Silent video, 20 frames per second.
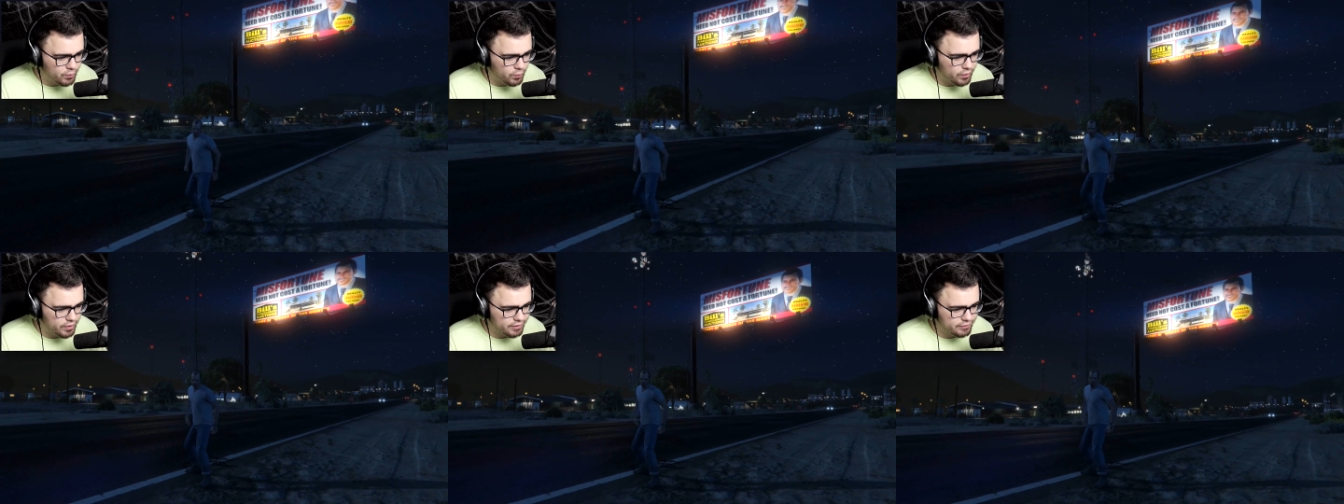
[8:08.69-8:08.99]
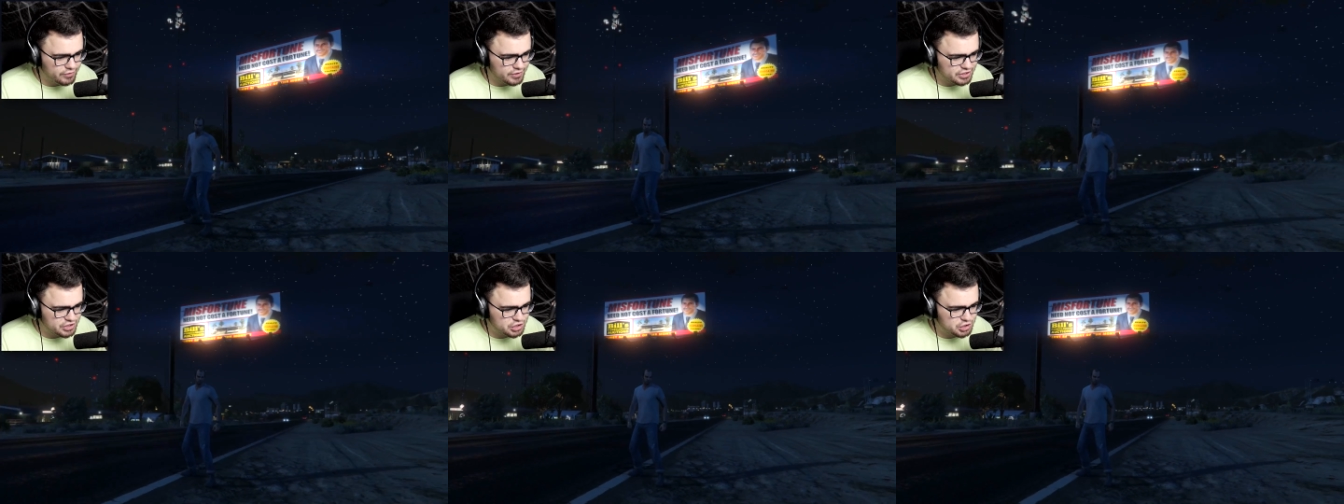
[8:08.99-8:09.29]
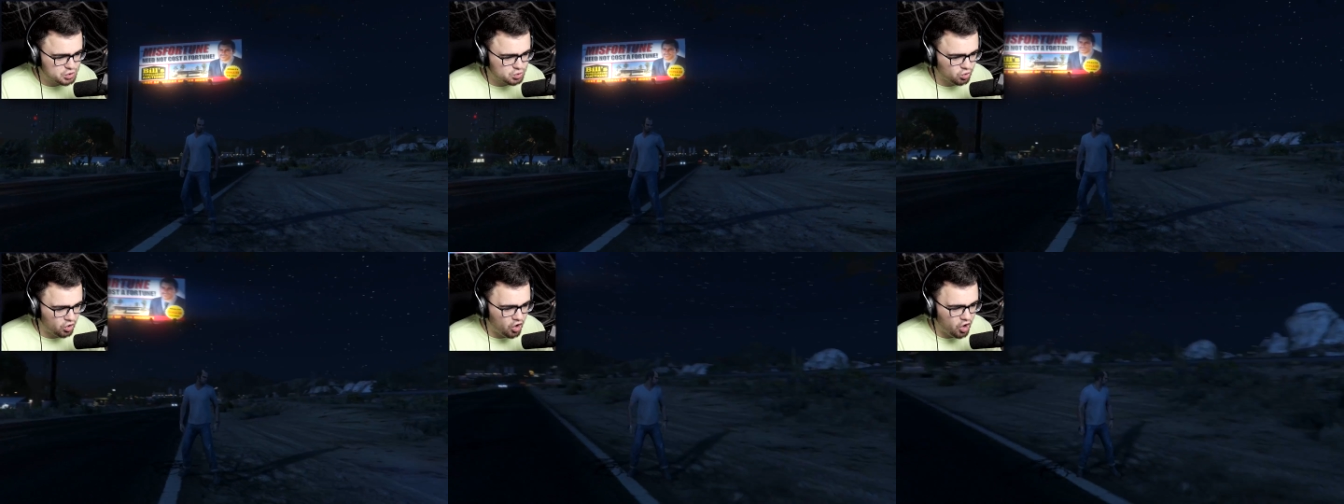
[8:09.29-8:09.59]
one of the
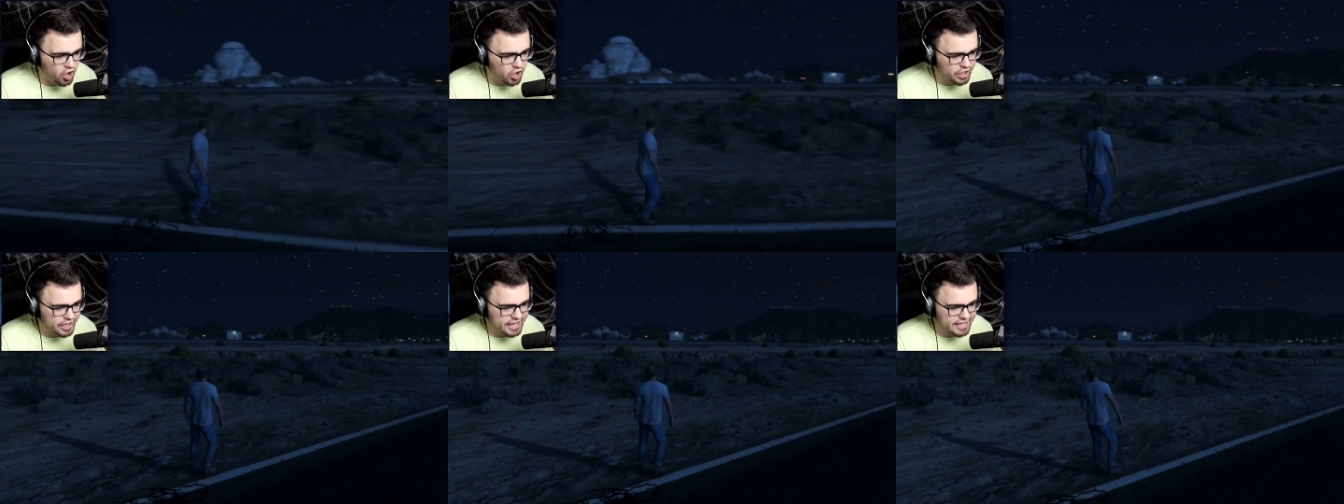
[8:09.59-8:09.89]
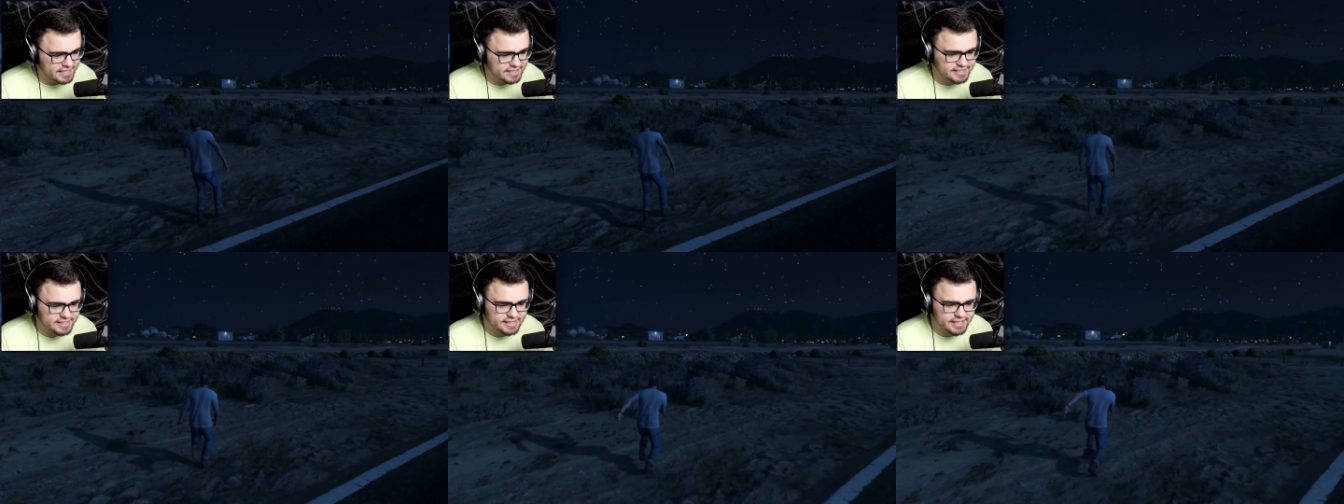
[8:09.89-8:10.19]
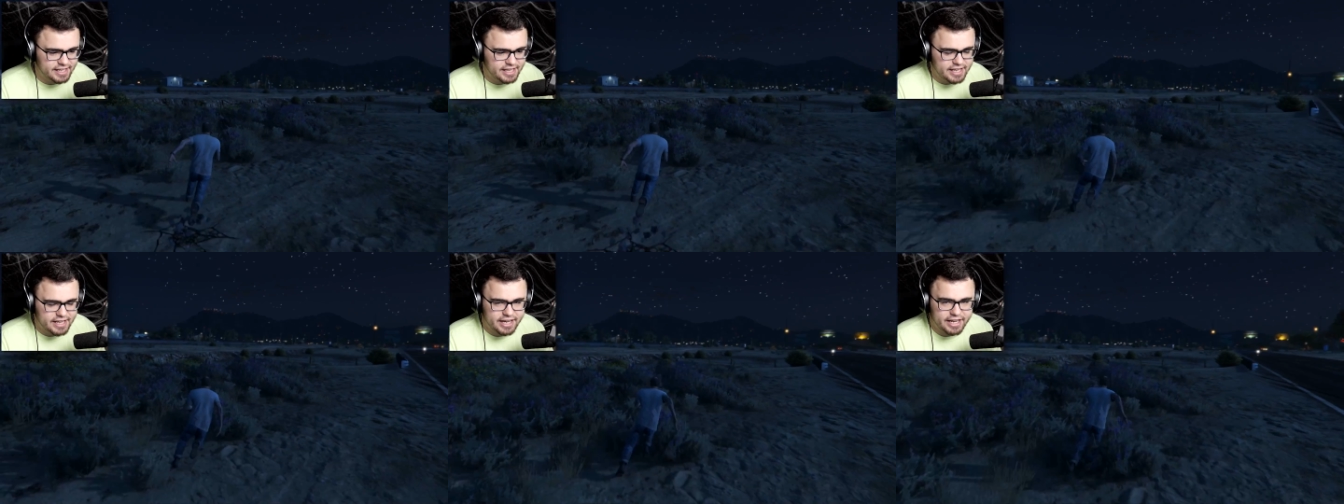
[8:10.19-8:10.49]
strongest
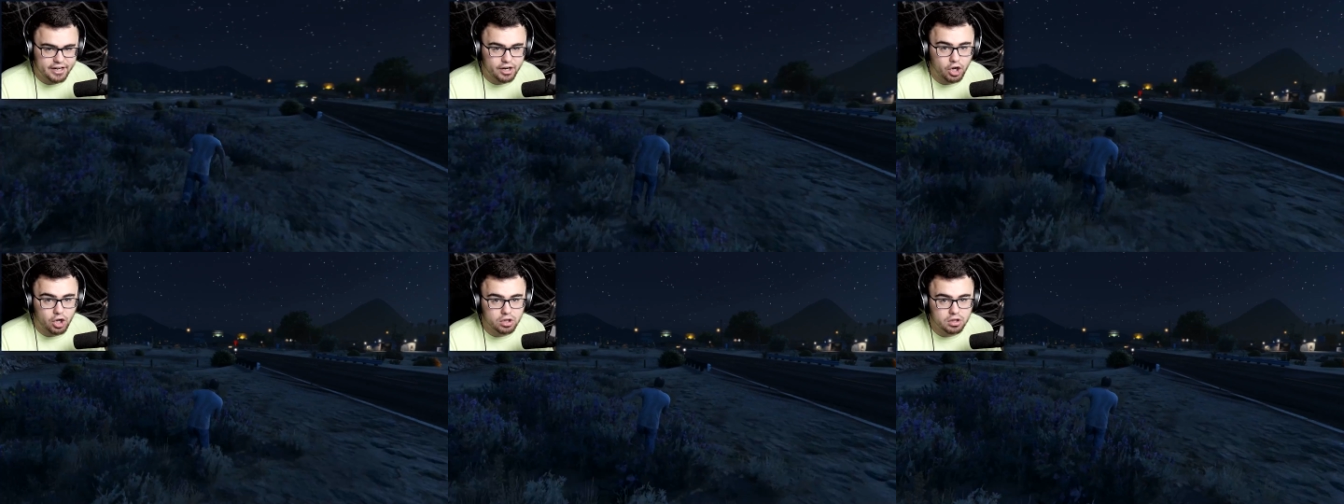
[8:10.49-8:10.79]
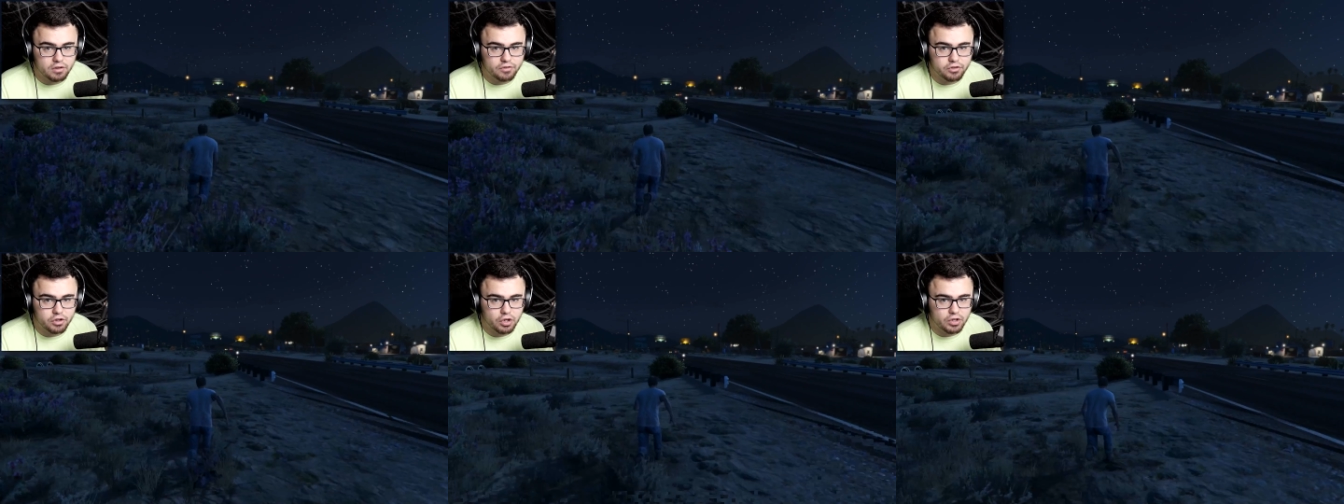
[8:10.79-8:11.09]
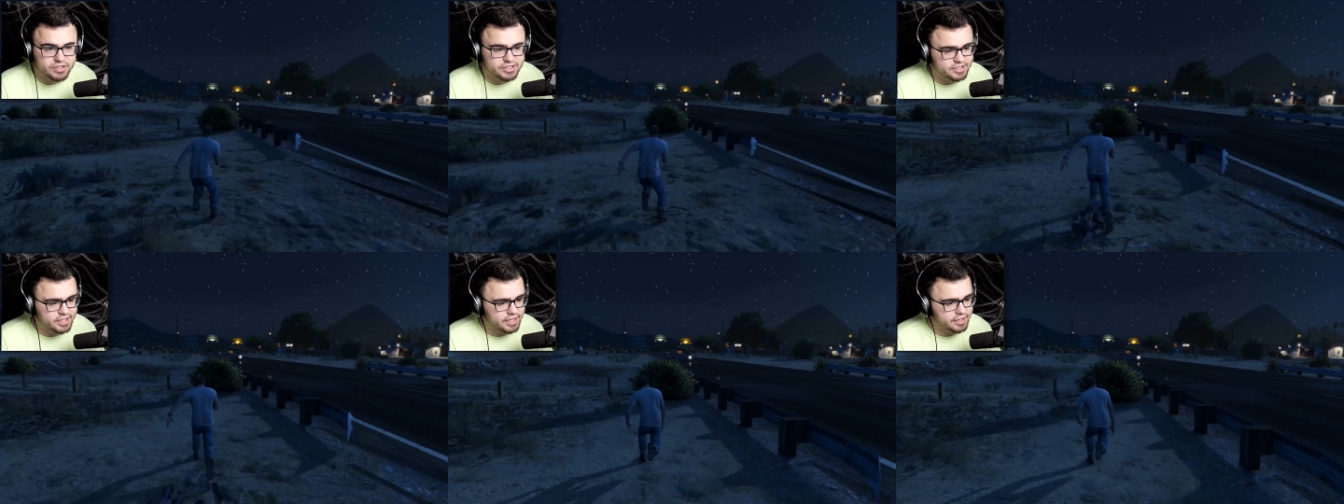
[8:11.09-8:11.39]
in all of
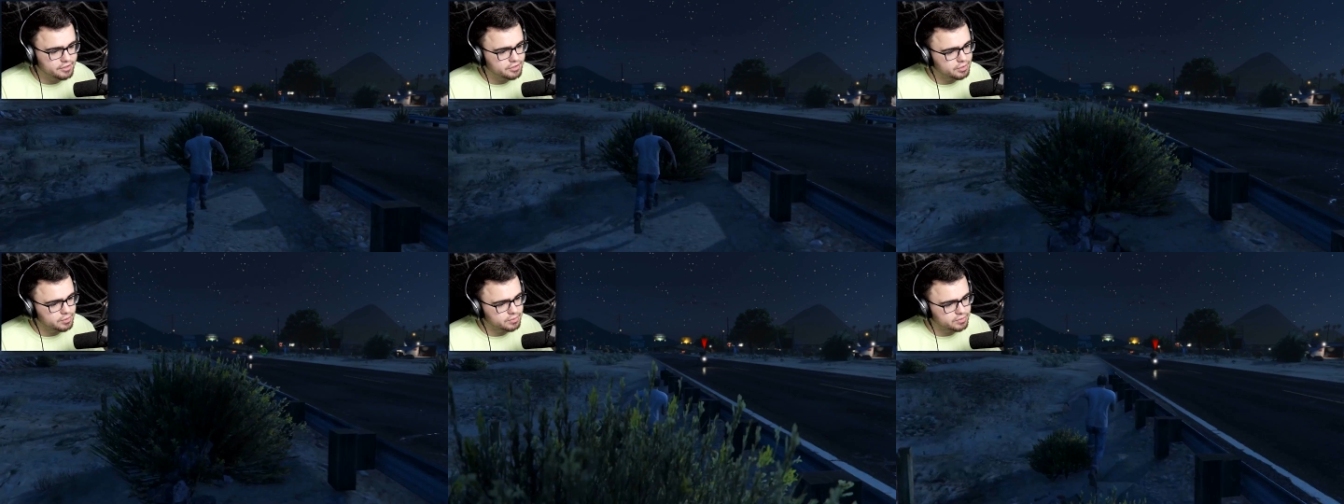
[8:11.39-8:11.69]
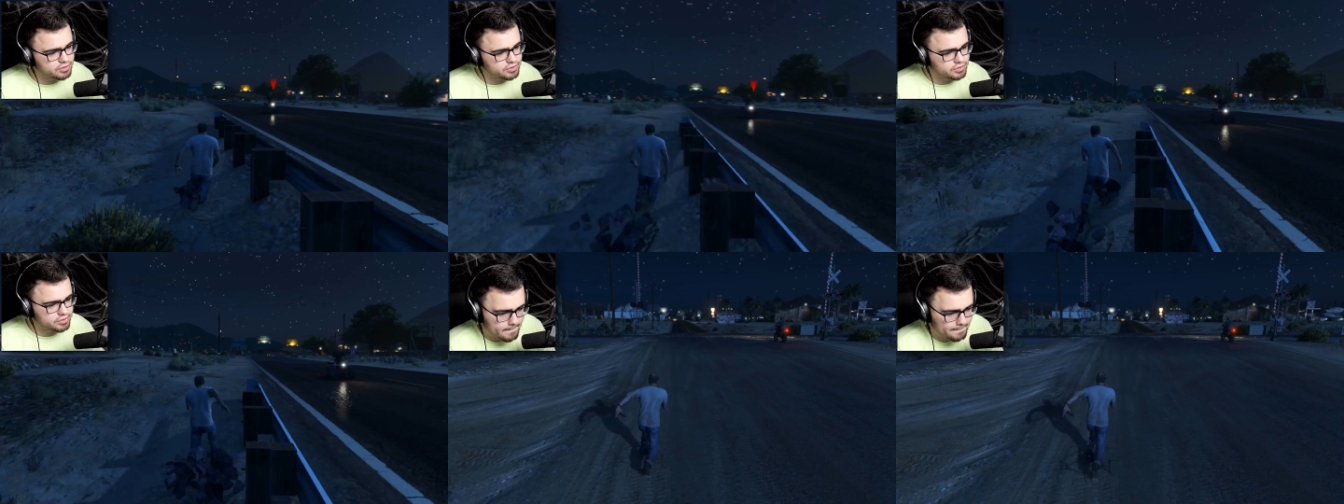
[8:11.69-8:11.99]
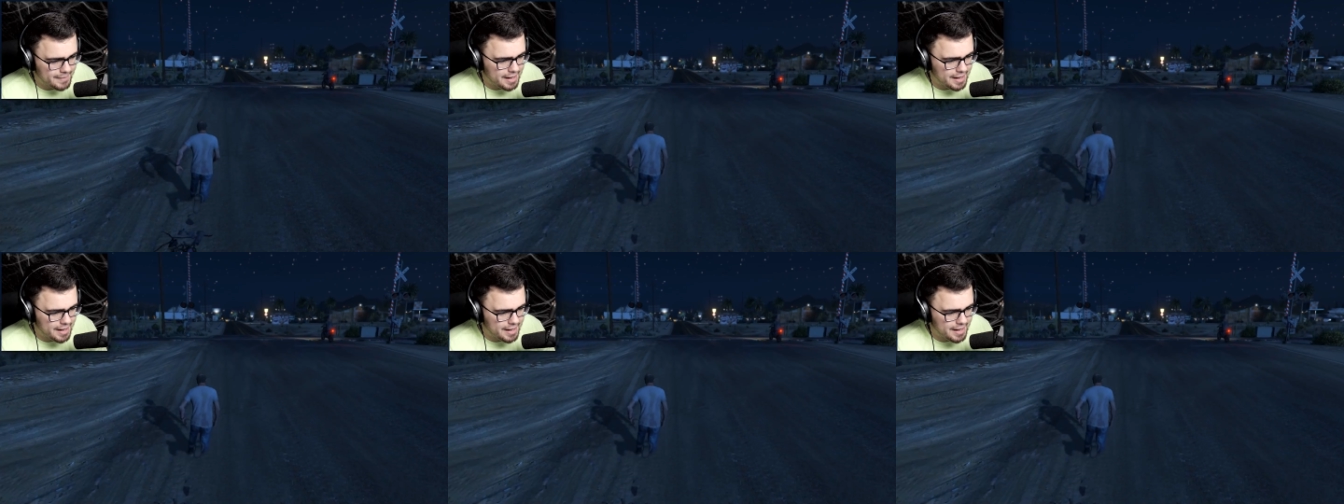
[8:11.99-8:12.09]
Los Santos.